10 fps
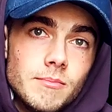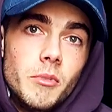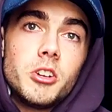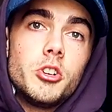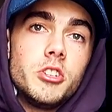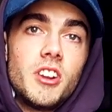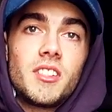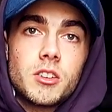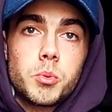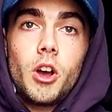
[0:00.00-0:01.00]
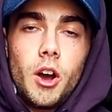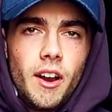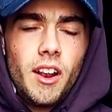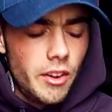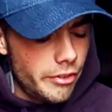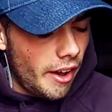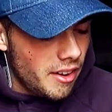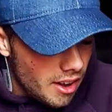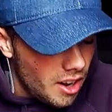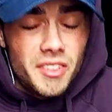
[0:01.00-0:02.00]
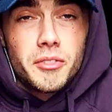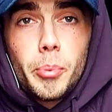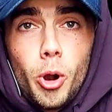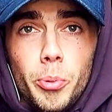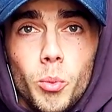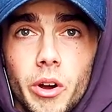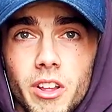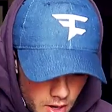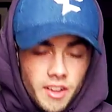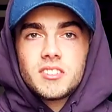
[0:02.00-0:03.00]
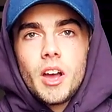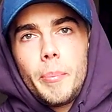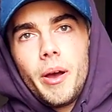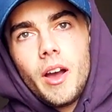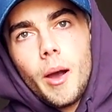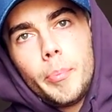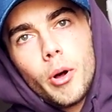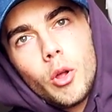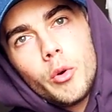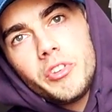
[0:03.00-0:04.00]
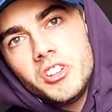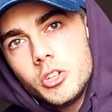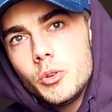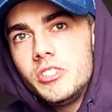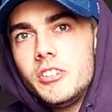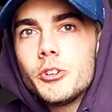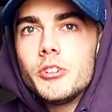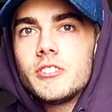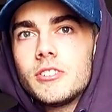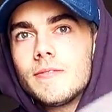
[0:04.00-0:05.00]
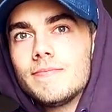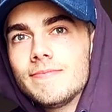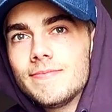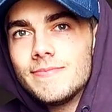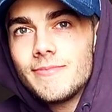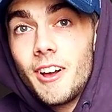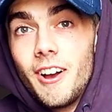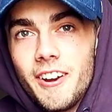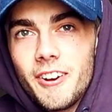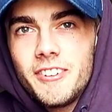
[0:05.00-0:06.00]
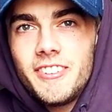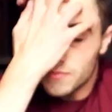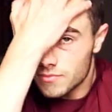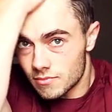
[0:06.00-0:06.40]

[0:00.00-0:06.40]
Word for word: make sure you check this one out. And I love, I kind of love the purple one. Next up, a Polo V2 t-shirt. Another t